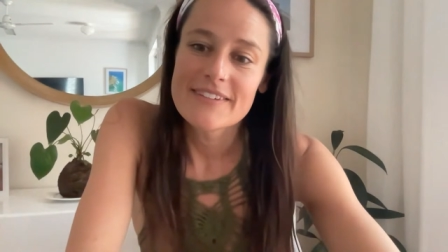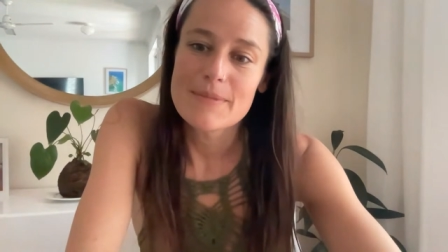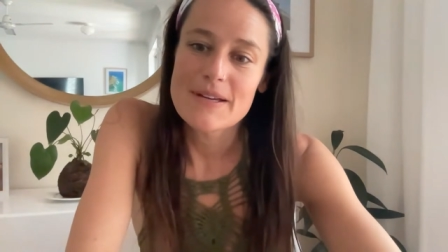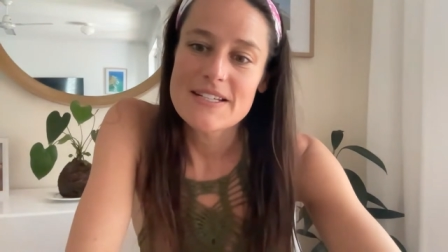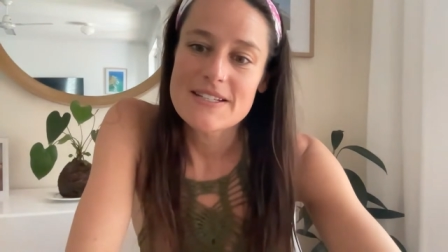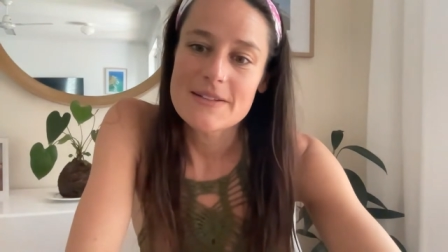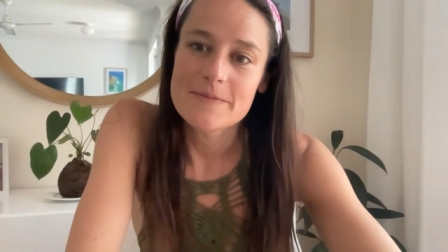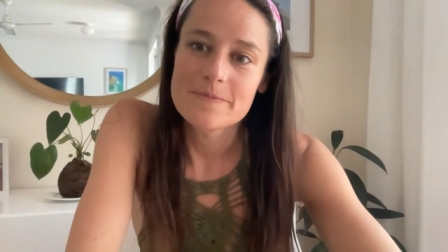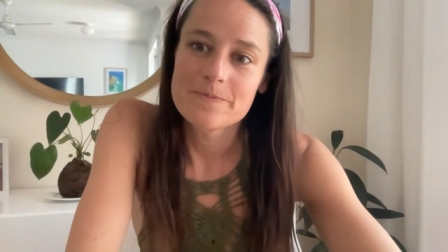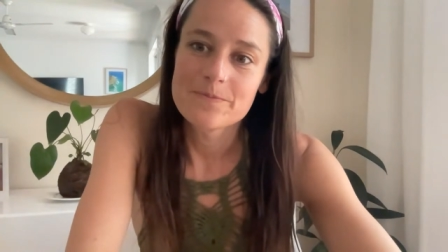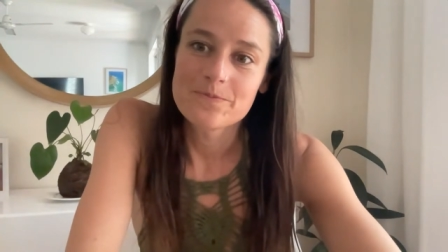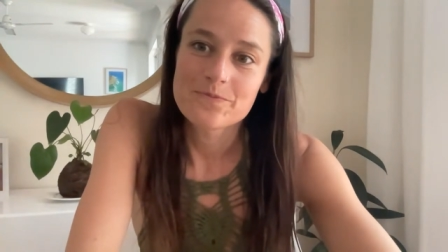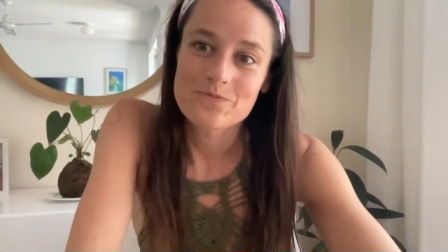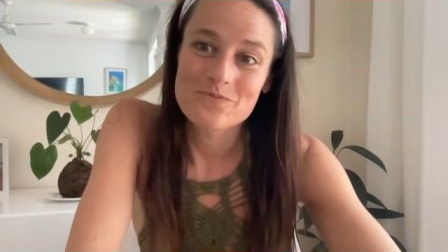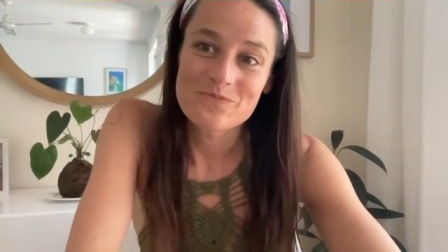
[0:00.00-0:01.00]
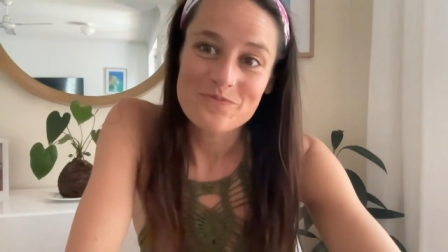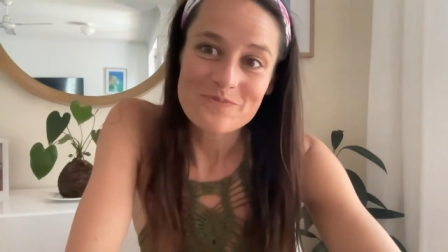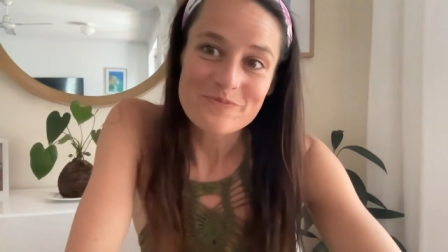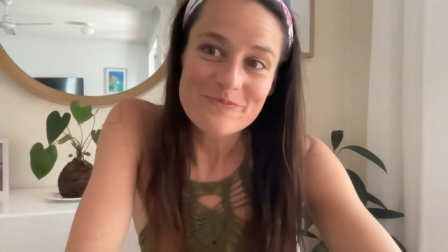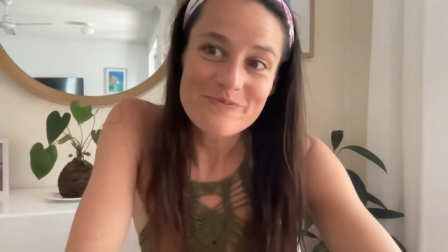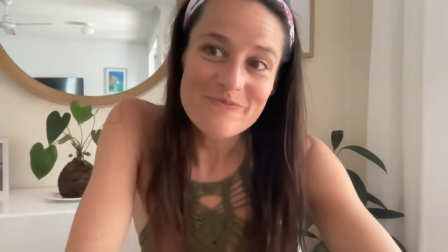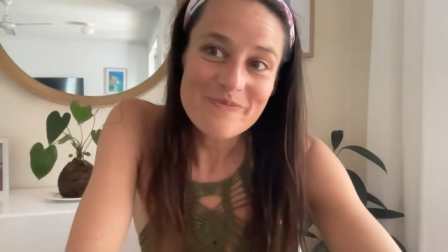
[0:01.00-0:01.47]
Amazing.
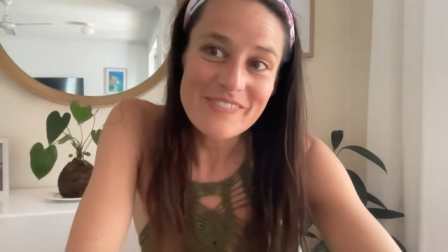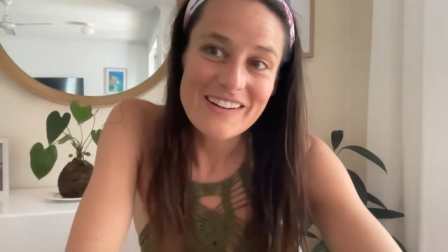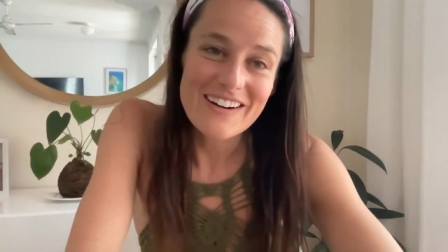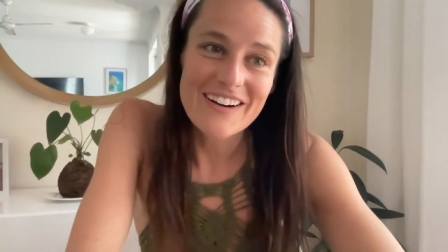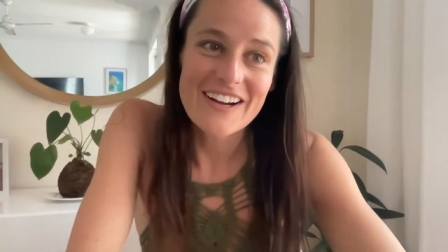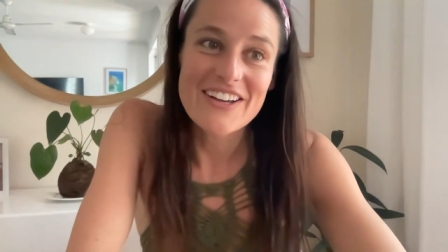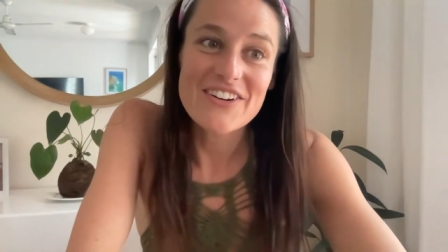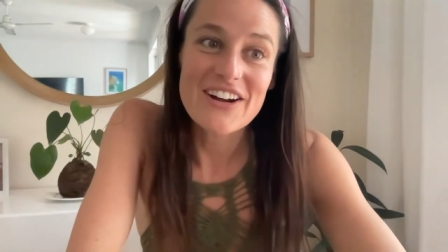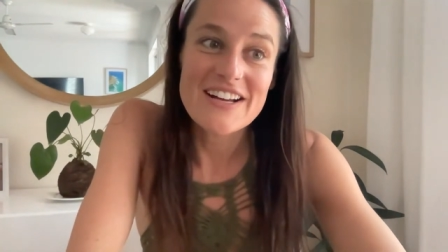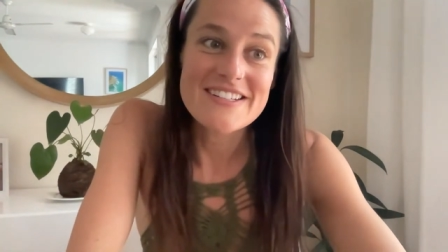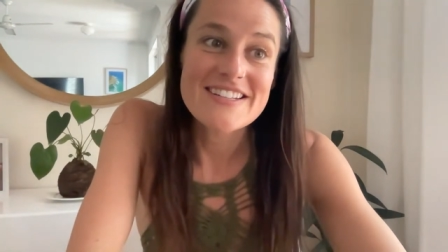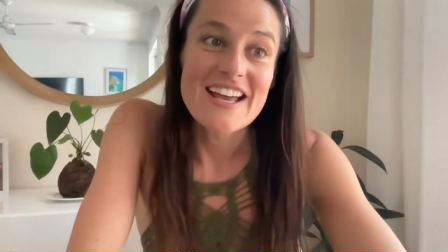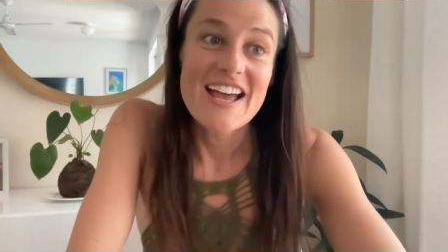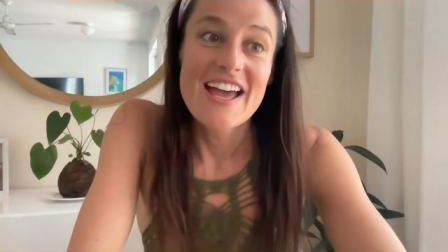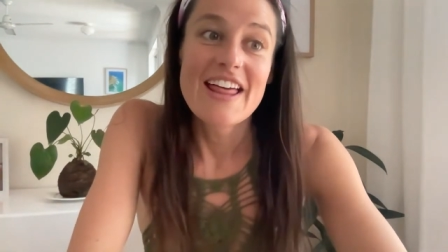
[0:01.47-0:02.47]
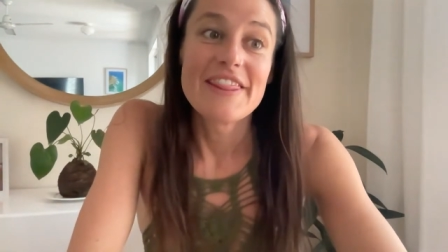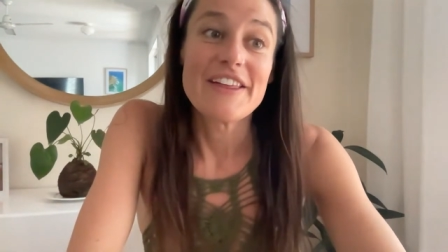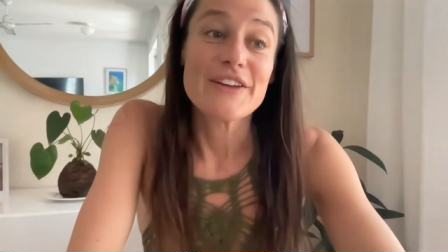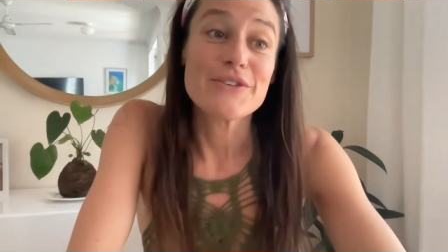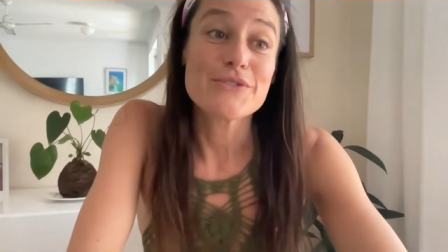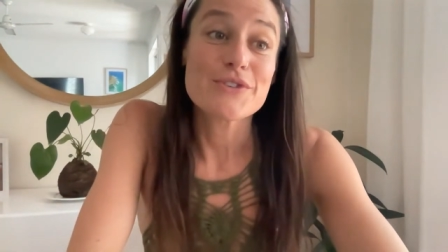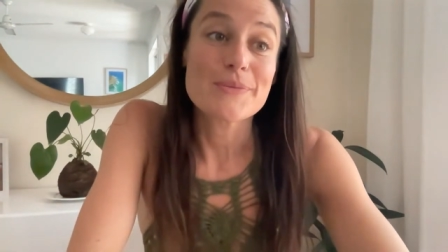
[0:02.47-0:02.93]
All right, you guys,
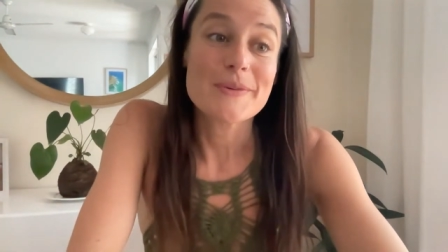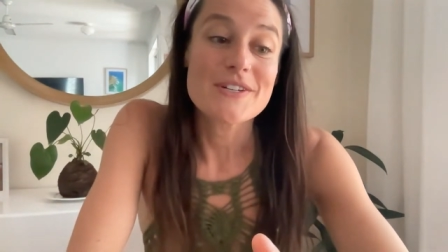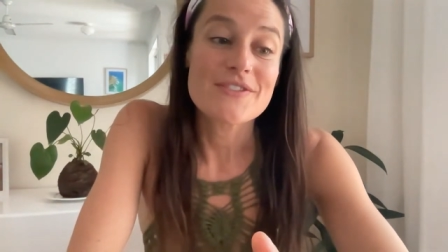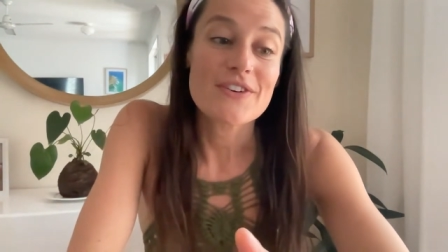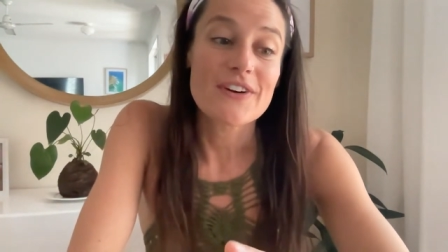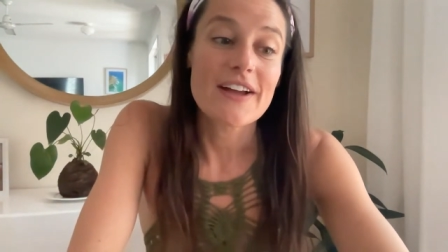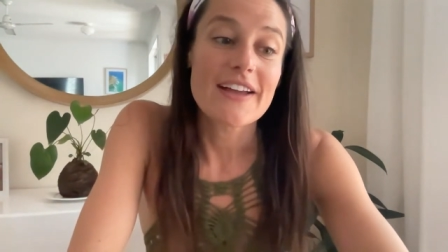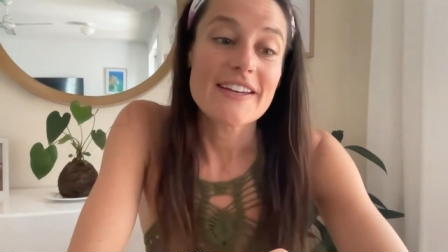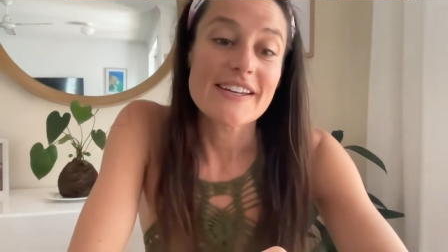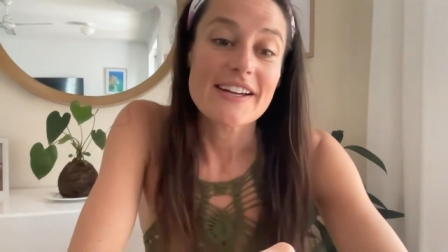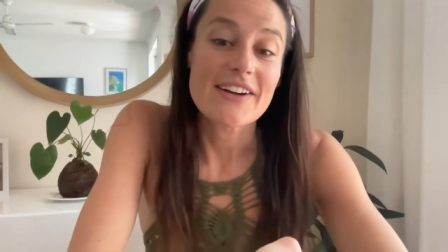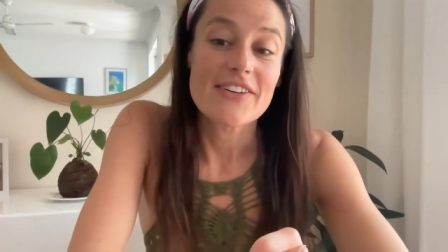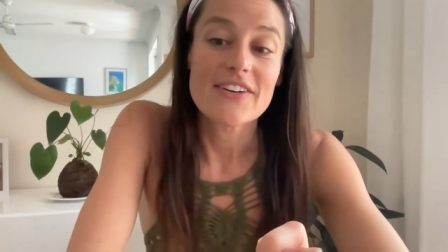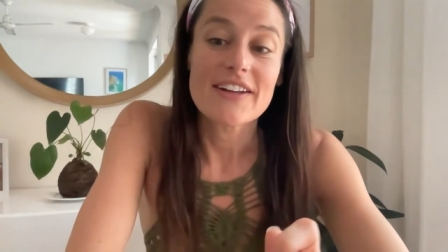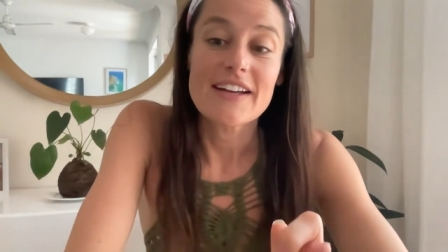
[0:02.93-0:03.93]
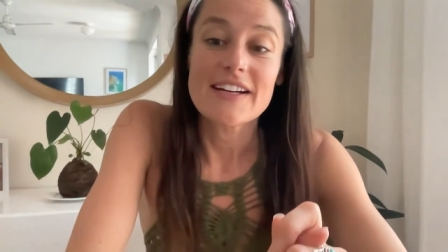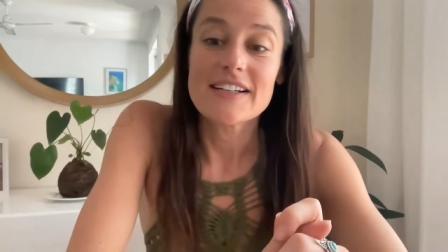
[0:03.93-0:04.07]
thank you so much for hanging out.